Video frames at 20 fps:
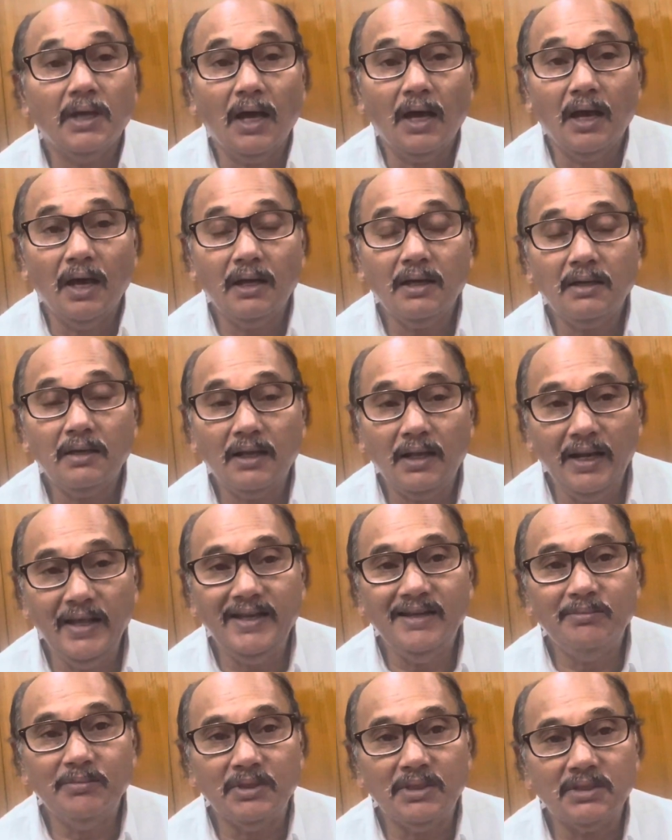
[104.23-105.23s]

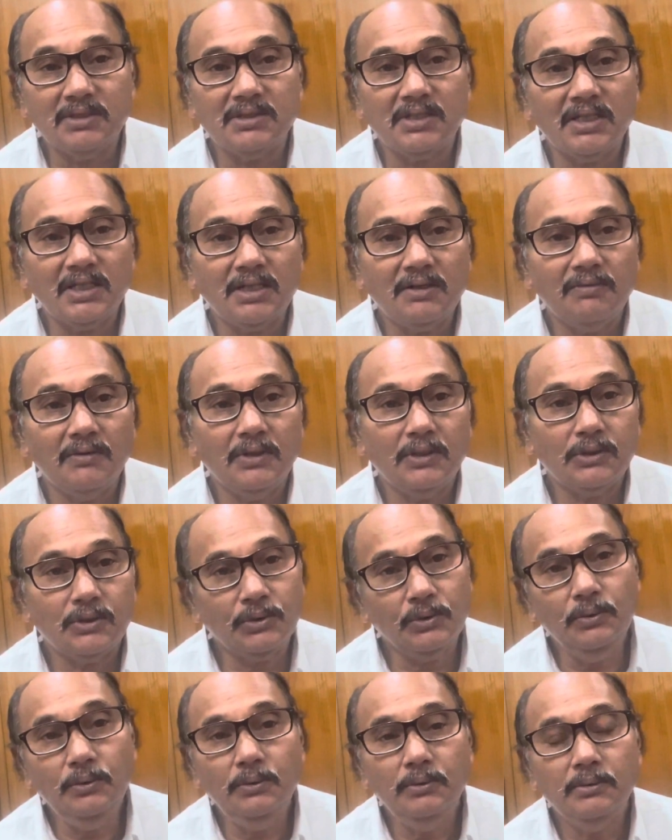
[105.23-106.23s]
unclaimed is equal
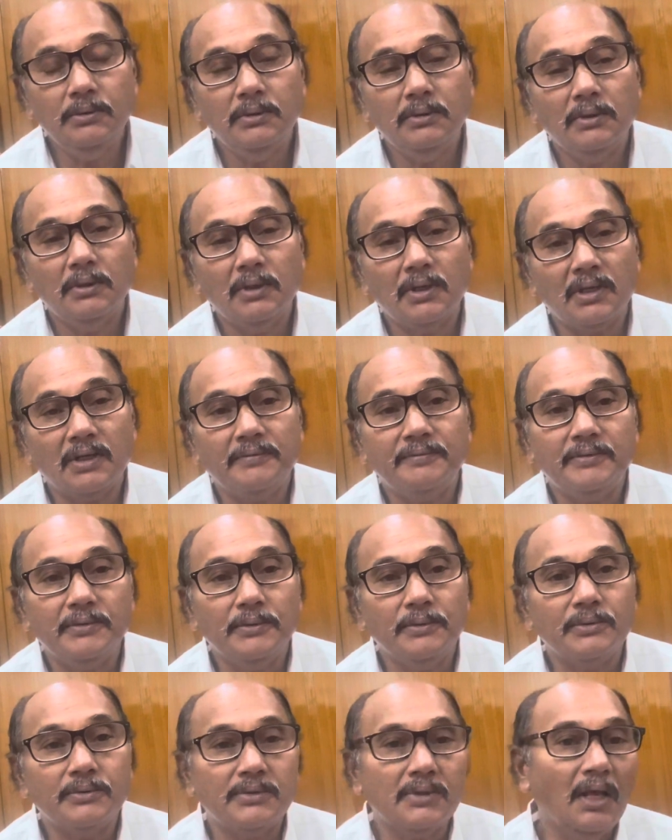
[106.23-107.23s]
to
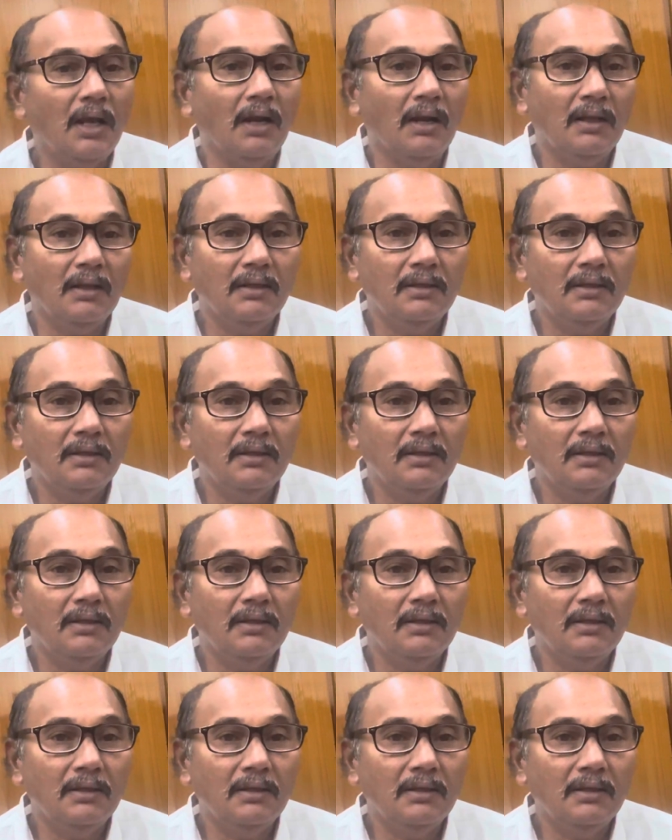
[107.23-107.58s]
refusal,